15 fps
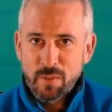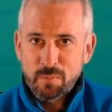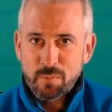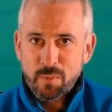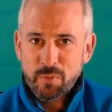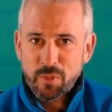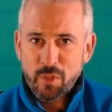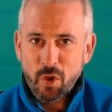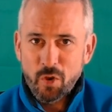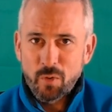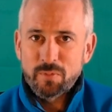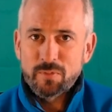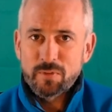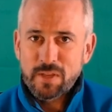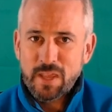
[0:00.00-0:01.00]
but with the hope
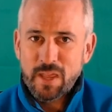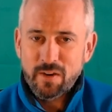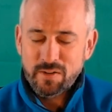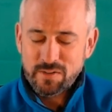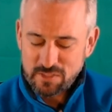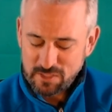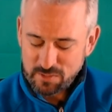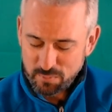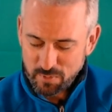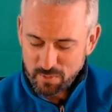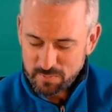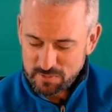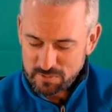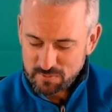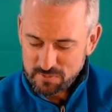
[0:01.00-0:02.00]
of a guaranteed
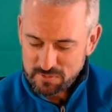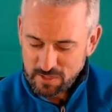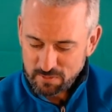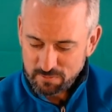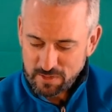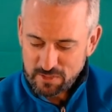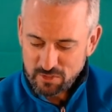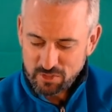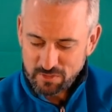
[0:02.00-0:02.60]
promise of salvation